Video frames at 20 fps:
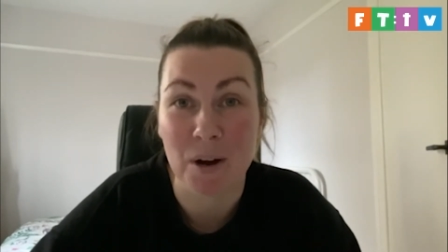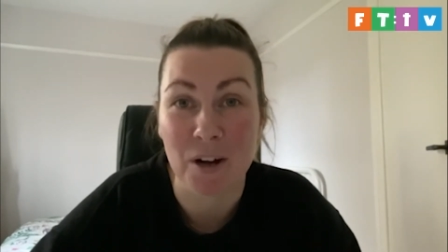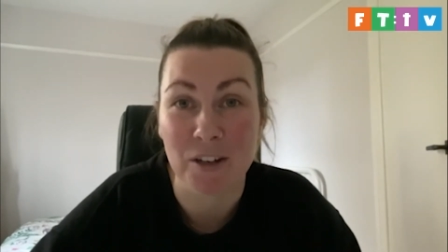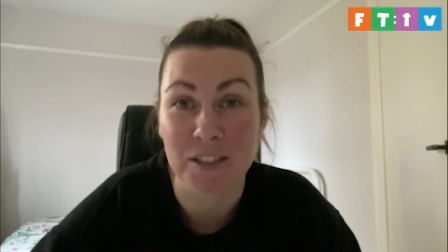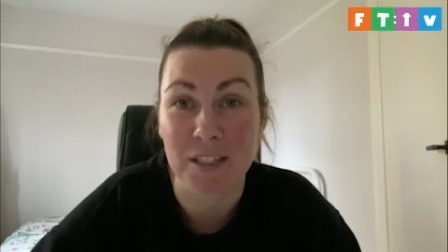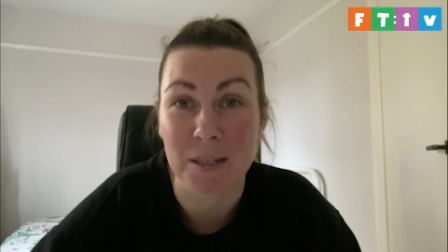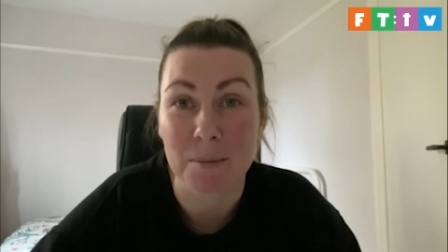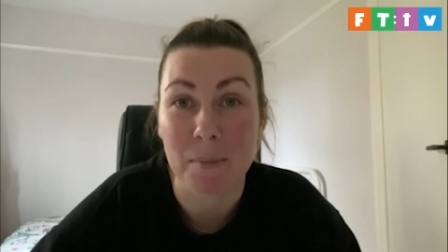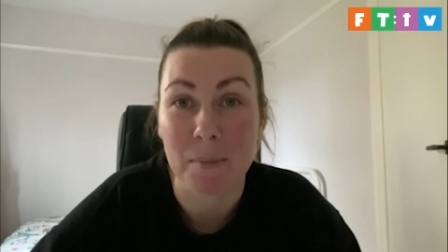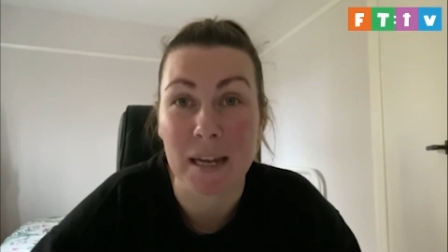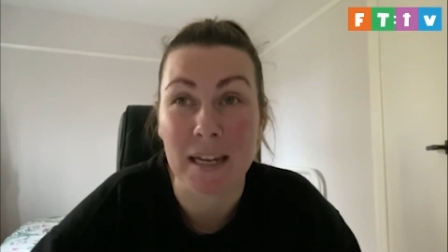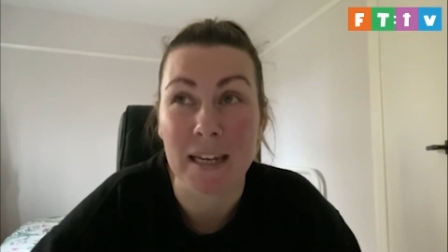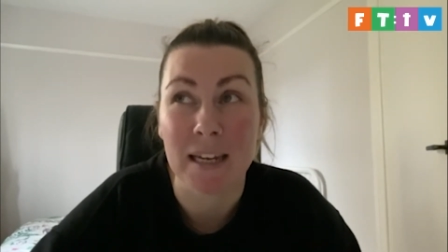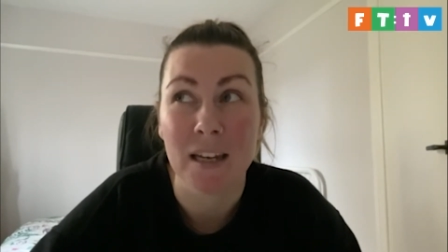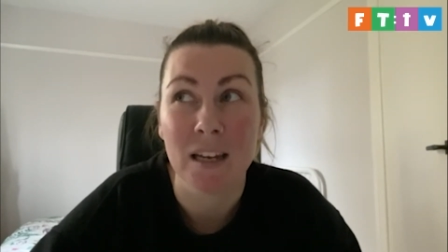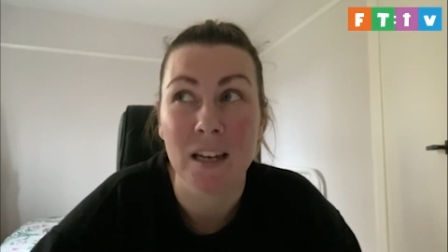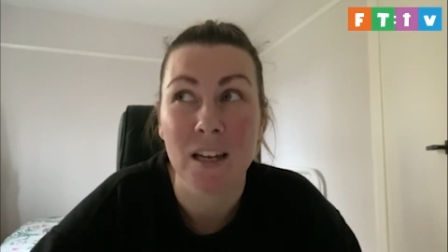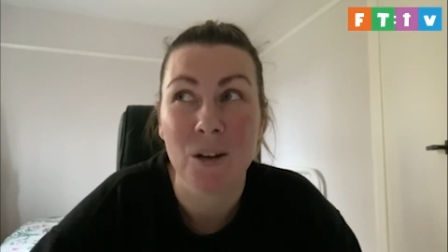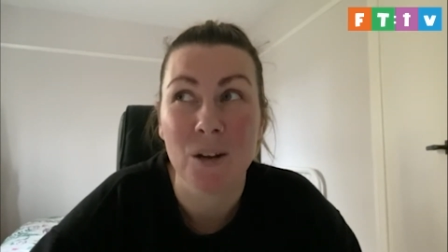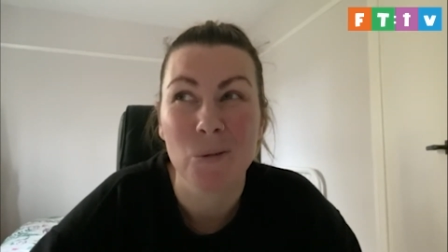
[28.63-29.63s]
asking me,
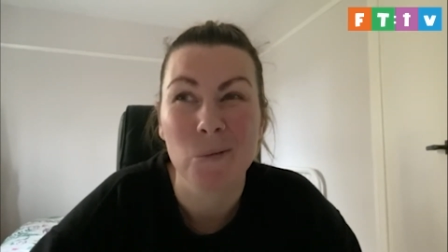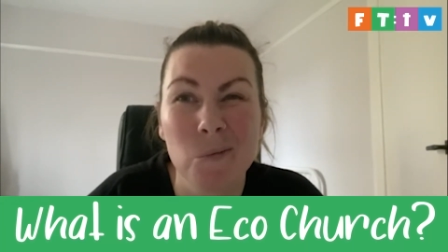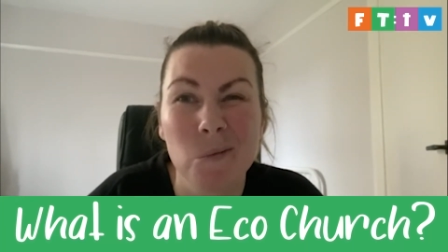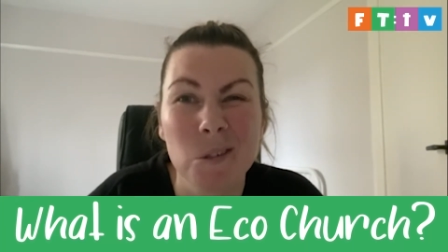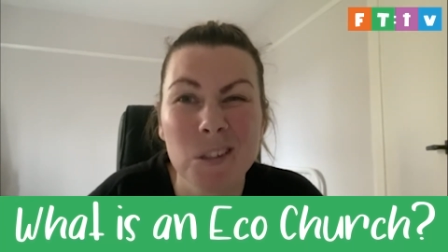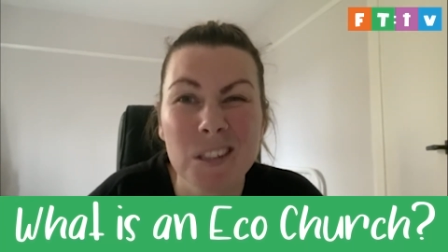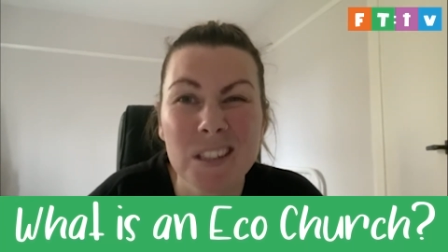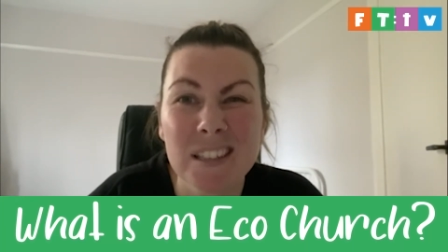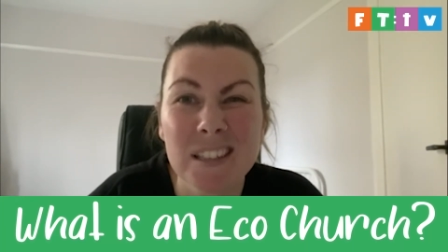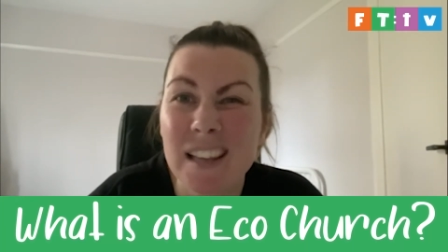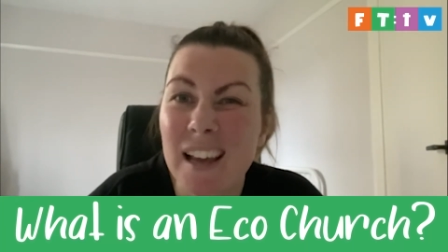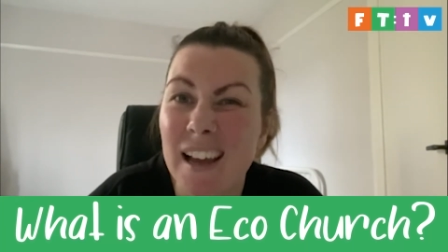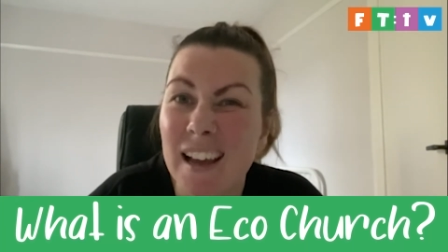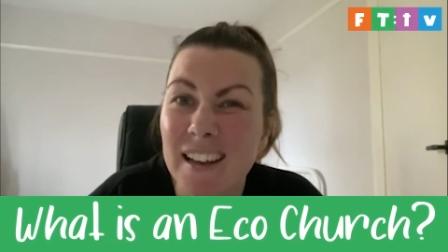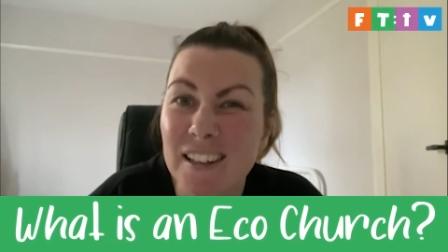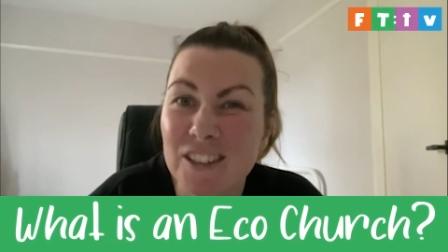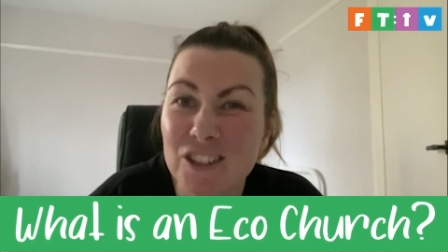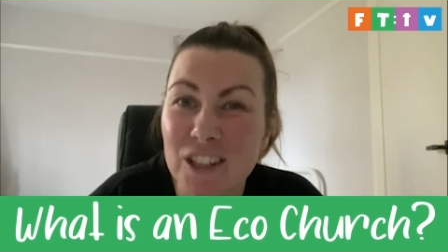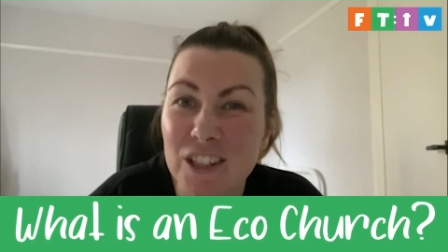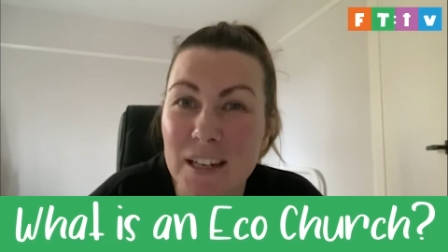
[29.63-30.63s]
what does that
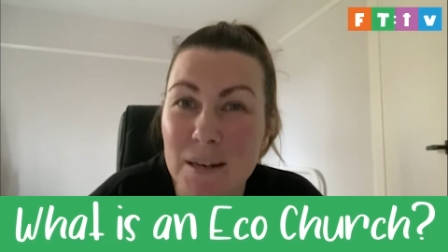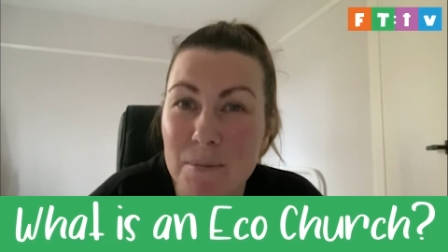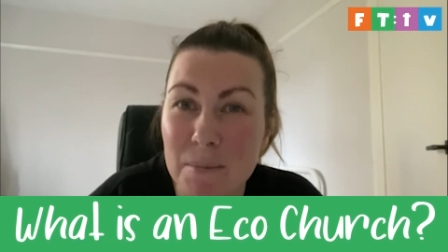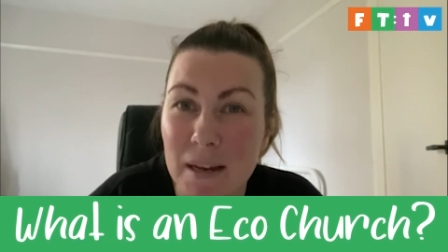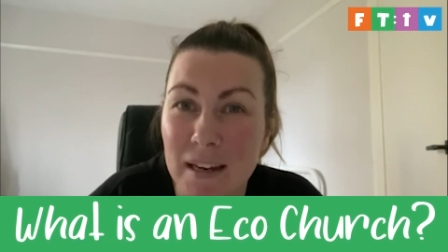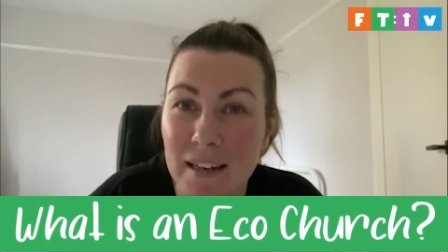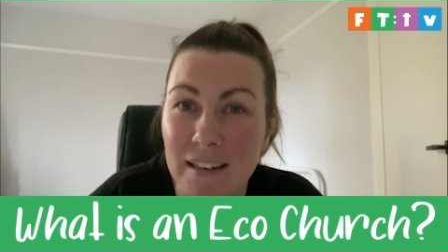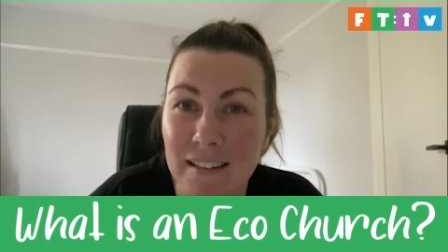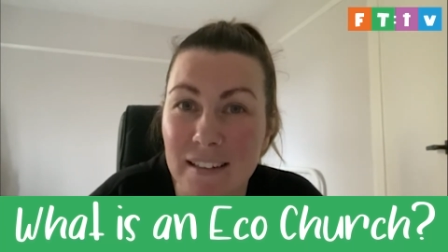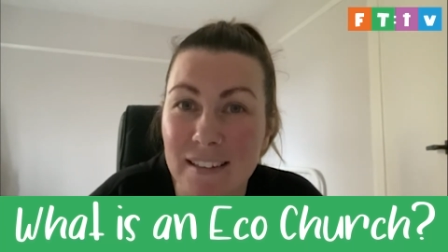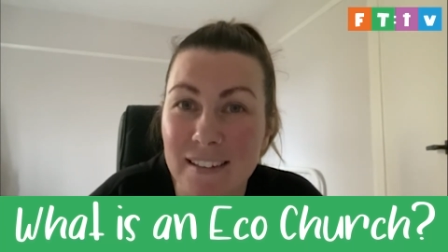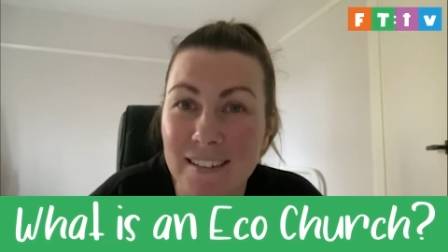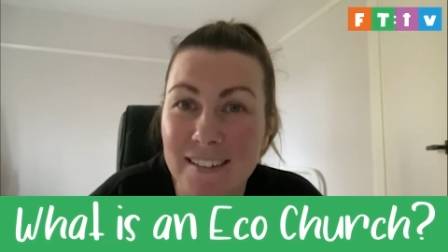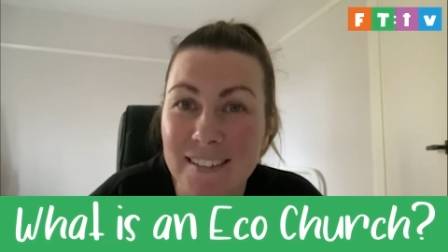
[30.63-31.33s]
actually mean?